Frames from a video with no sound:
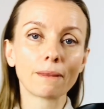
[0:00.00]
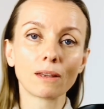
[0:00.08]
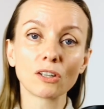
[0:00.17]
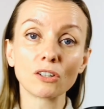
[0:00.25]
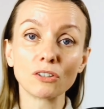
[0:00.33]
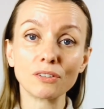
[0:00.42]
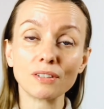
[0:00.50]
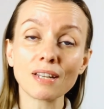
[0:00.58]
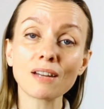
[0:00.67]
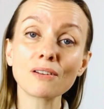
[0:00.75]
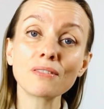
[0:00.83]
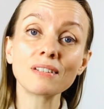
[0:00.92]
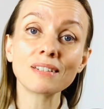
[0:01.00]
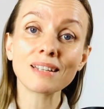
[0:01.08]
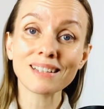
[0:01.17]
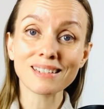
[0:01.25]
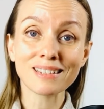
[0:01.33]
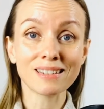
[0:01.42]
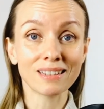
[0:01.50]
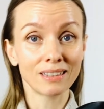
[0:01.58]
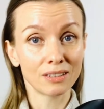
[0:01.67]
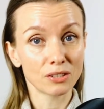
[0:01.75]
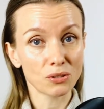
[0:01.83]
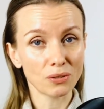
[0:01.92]
Good. Now the next
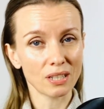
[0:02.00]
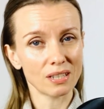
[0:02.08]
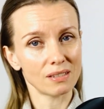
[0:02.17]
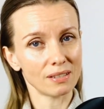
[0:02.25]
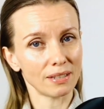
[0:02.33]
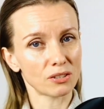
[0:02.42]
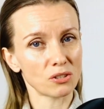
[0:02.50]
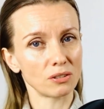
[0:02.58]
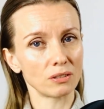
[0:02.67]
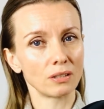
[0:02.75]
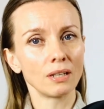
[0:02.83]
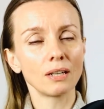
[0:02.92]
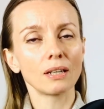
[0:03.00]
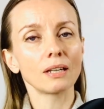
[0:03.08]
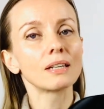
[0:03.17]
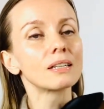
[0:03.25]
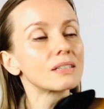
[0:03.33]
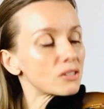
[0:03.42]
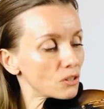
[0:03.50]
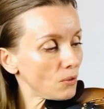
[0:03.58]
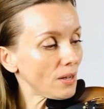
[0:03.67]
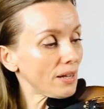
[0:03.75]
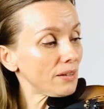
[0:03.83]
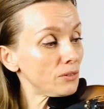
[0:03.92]
tricky section is to
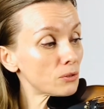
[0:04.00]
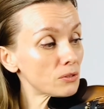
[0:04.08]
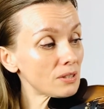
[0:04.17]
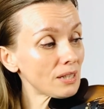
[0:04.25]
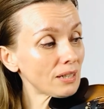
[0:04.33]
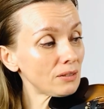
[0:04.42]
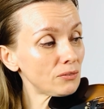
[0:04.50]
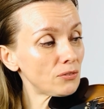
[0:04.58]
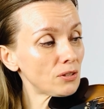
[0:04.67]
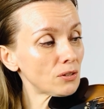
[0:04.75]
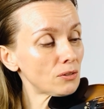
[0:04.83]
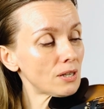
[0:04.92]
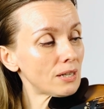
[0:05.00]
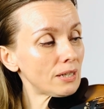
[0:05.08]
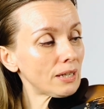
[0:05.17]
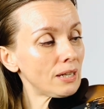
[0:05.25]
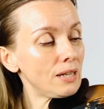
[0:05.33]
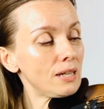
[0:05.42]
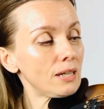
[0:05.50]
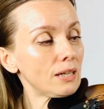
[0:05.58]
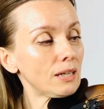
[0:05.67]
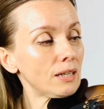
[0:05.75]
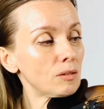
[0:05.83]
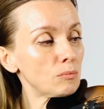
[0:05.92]
have your second finger high
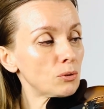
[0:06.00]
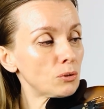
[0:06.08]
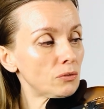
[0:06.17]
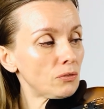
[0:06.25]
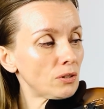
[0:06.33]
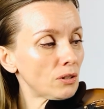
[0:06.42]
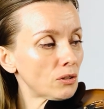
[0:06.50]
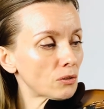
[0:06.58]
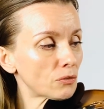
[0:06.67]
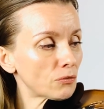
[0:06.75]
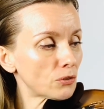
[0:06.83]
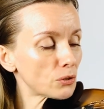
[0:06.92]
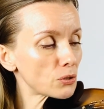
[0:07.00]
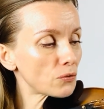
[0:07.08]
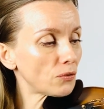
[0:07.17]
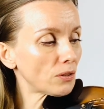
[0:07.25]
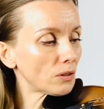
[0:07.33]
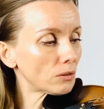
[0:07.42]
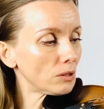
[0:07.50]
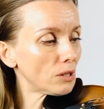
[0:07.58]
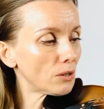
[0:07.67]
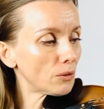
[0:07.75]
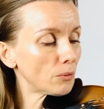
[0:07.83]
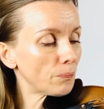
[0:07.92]
and moving your first finger
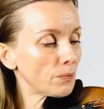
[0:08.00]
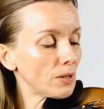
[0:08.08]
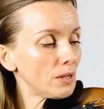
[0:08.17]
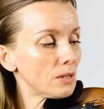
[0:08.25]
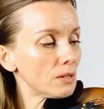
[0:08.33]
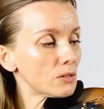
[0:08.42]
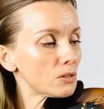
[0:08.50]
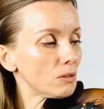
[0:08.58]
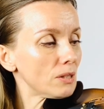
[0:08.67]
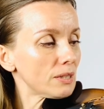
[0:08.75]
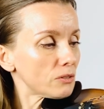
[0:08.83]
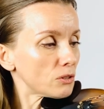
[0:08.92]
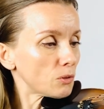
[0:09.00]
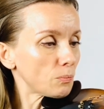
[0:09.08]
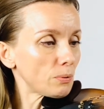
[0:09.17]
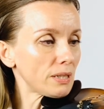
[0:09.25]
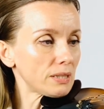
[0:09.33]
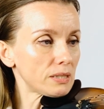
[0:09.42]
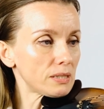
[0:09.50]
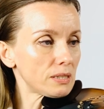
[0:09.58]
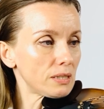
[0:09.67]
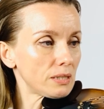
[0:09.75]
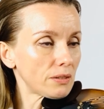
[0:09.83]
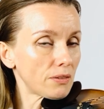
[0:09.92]
low. So let's just
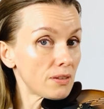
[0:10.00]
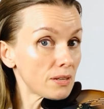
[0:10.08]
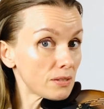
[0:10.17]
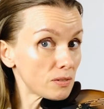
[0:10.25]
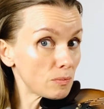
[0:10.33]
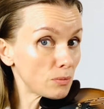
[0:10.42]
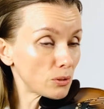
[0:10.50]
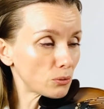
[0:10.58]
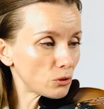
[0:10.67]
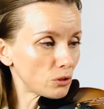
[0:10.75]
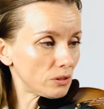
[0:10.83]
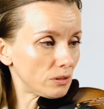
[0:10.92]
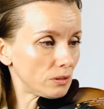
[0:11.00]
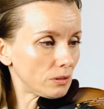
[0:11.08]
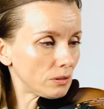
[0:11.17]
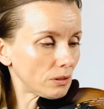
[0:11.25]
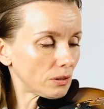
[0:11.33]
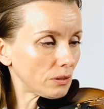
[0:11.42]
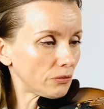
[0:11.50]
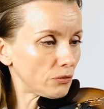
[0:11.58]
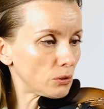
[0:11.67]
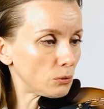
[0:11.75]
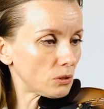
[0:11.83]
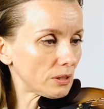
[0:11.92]
practice this motion a
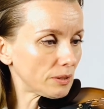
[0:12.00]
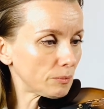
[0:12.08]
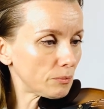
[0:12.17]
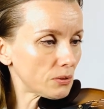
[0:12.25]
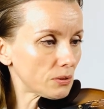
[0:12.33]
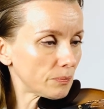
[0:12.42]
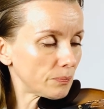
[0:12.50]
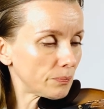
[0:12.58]
few times.